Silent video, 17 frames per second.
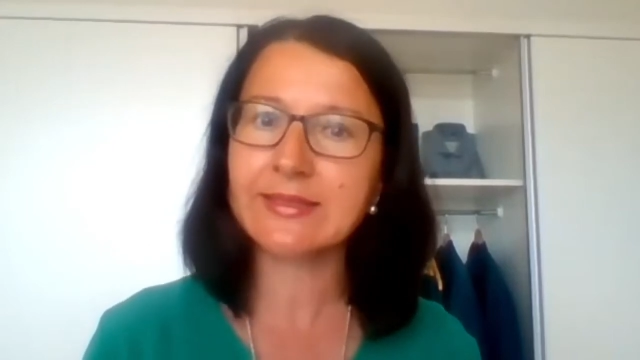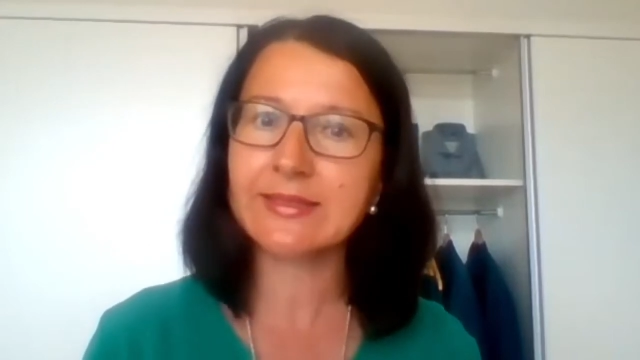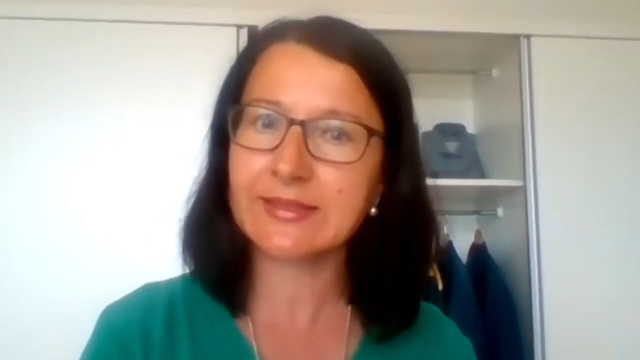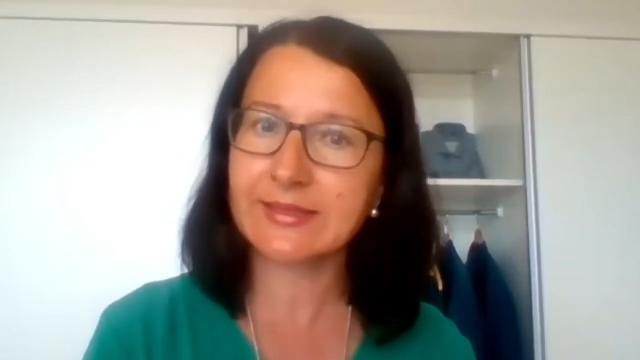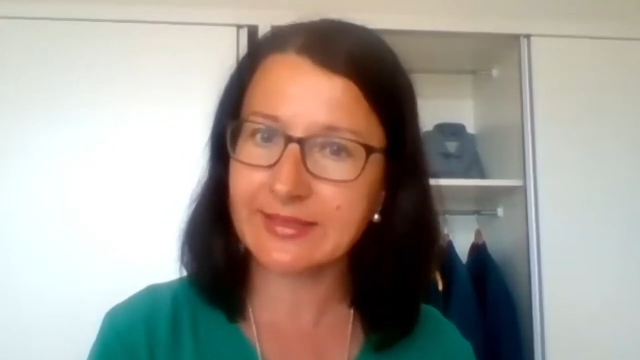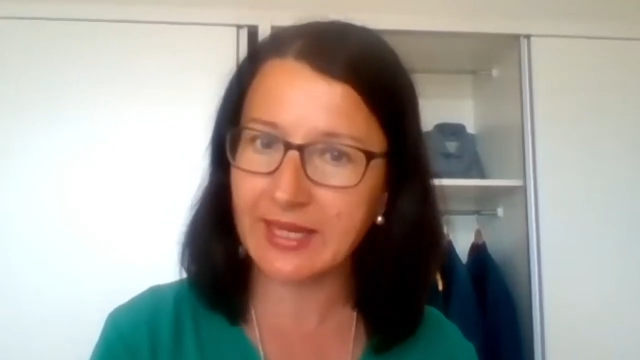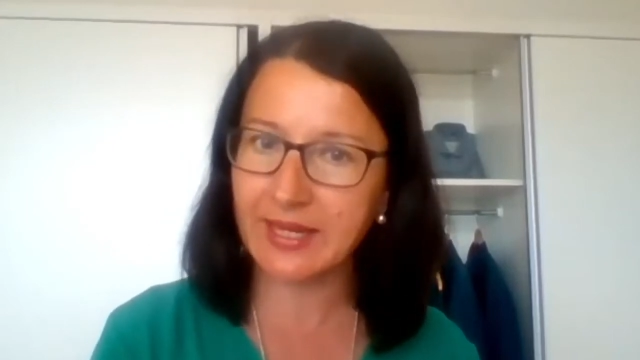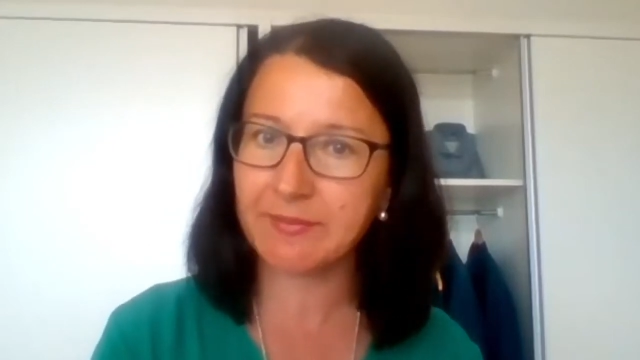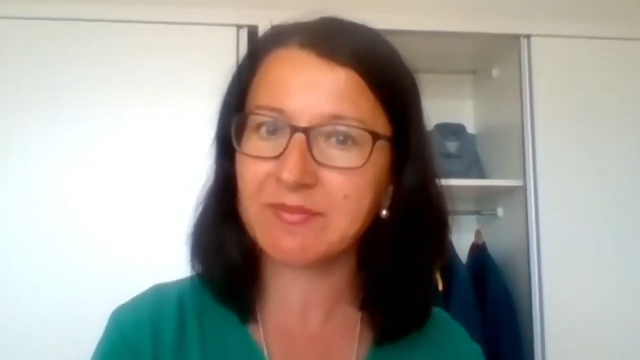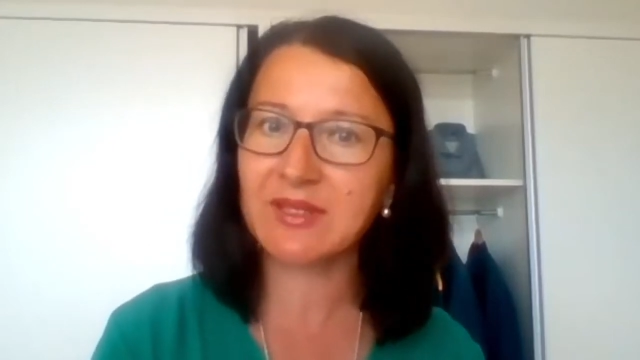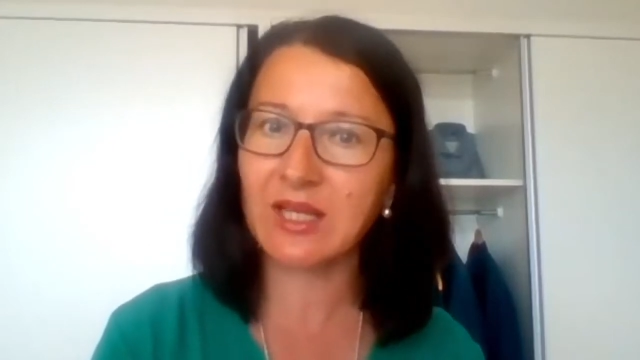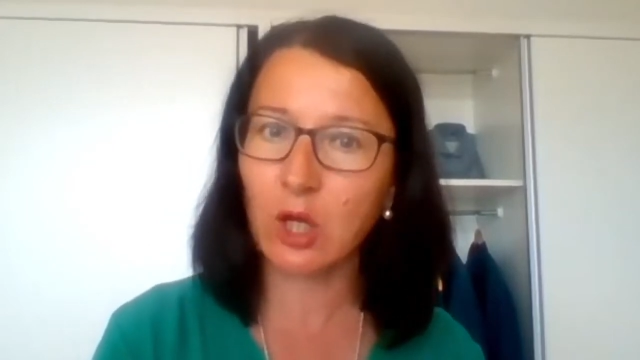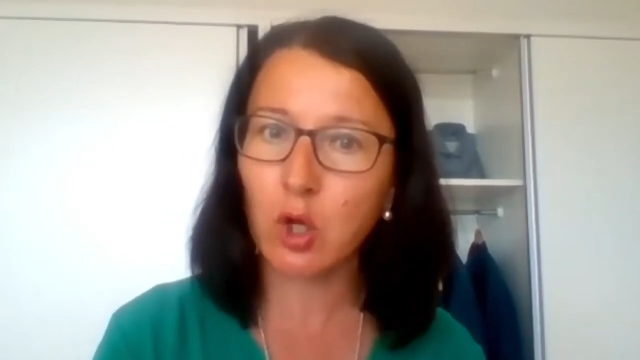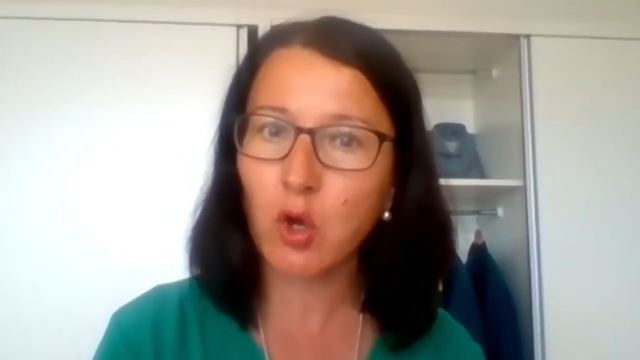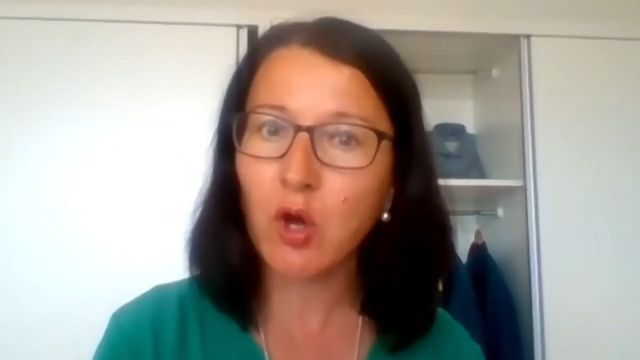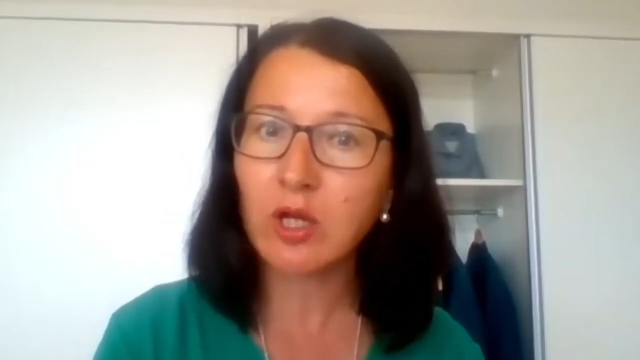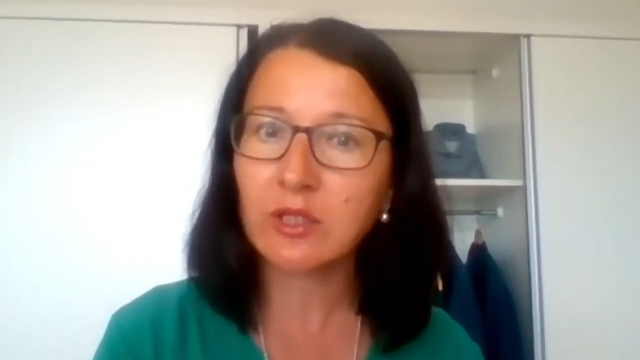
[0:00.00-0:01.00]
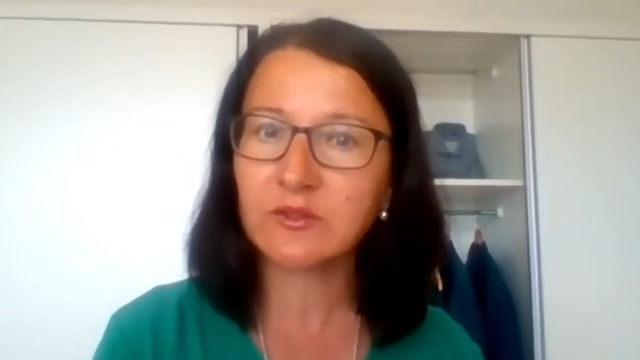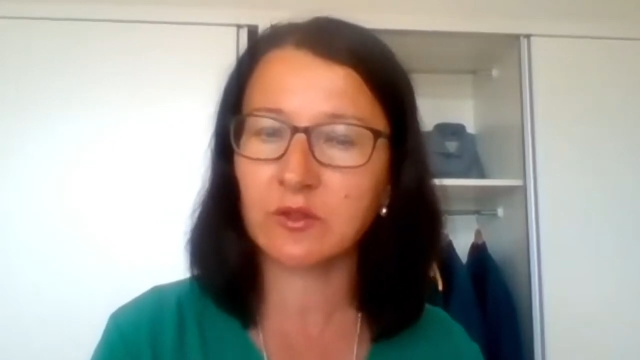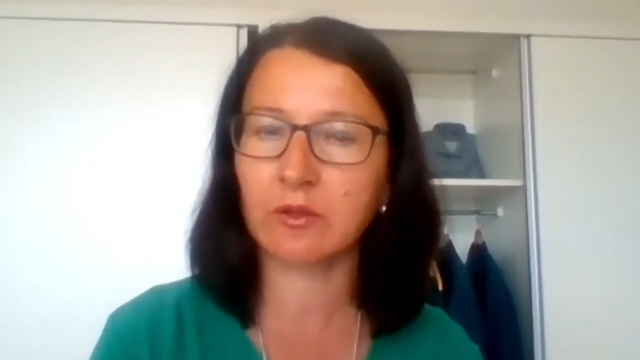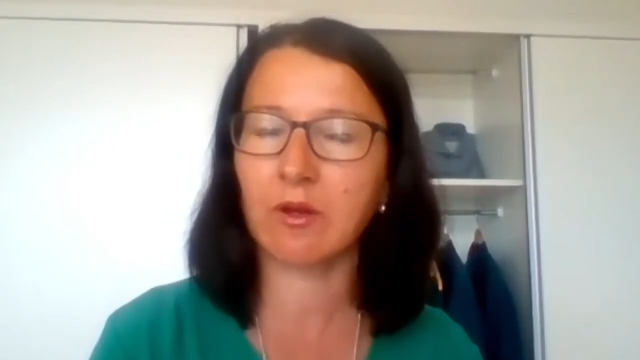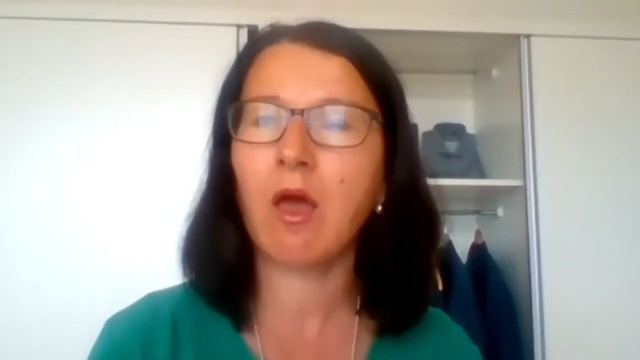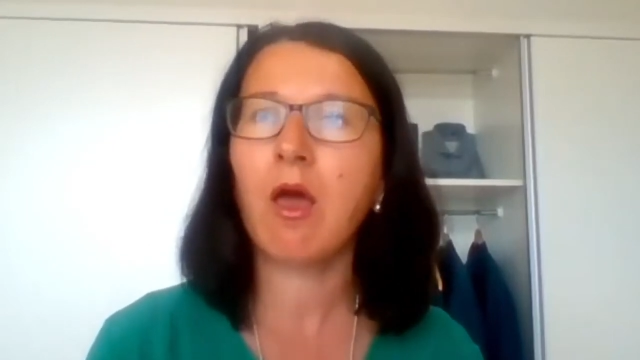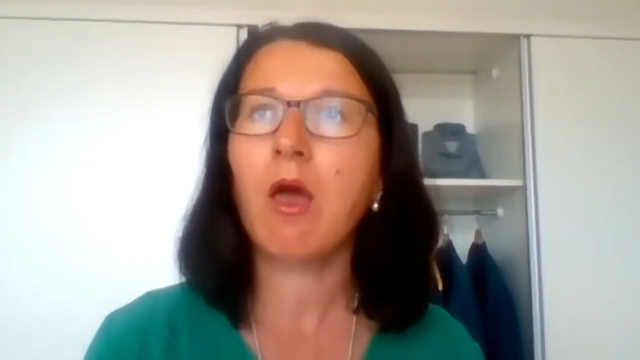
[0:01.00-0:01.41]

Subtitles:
the same than cotton,